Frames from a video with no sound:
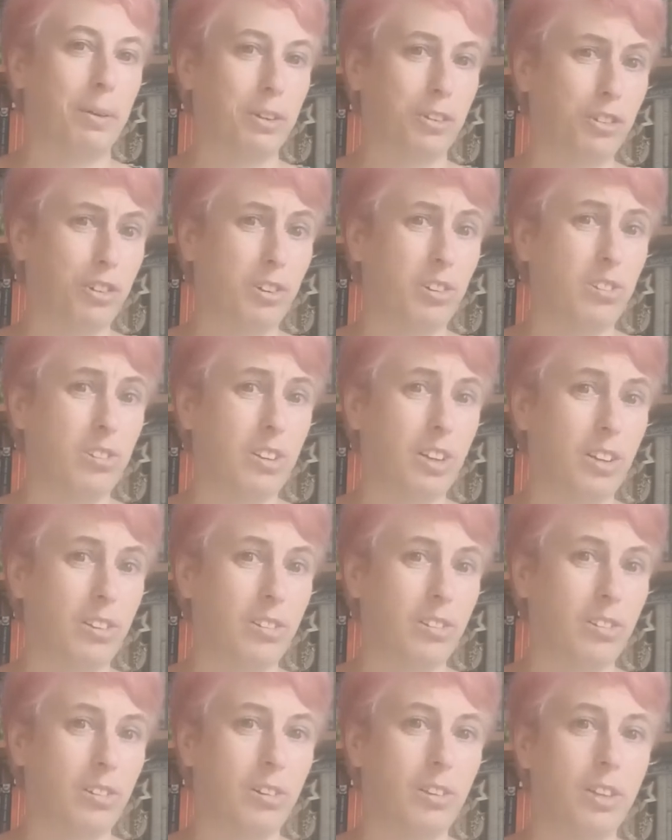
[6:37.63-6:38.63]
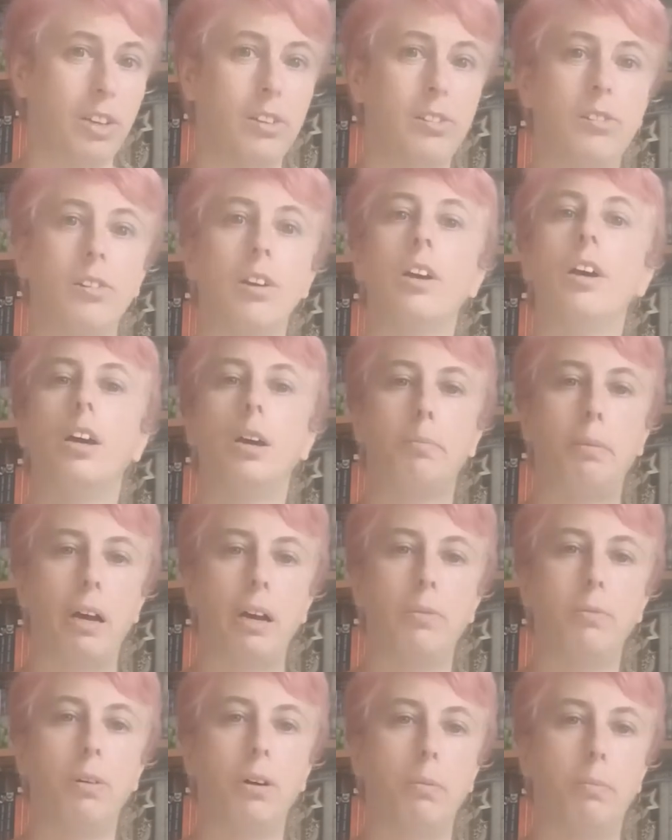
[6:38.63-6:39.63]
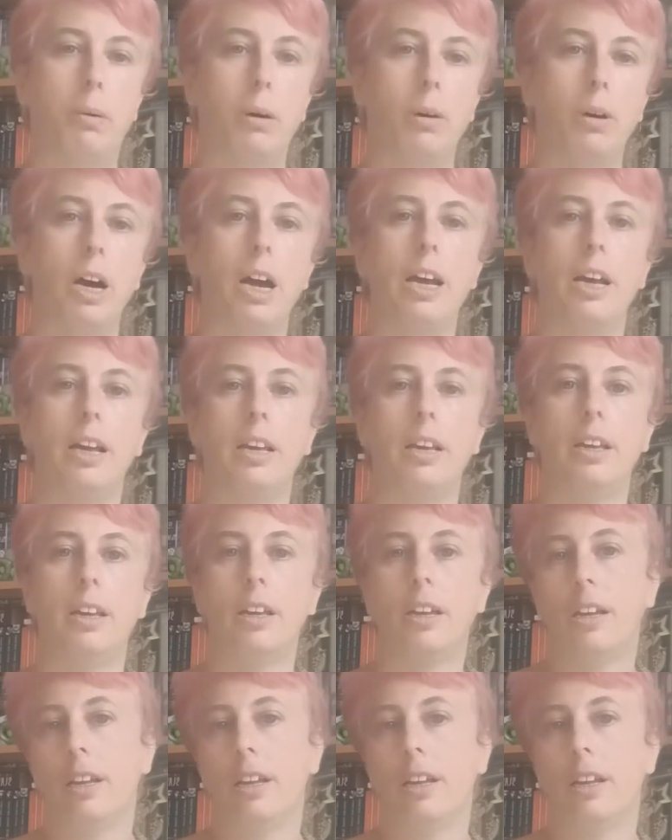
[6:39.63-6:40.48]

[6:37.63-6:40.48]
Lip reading: on Tuesday to do this, but I will put a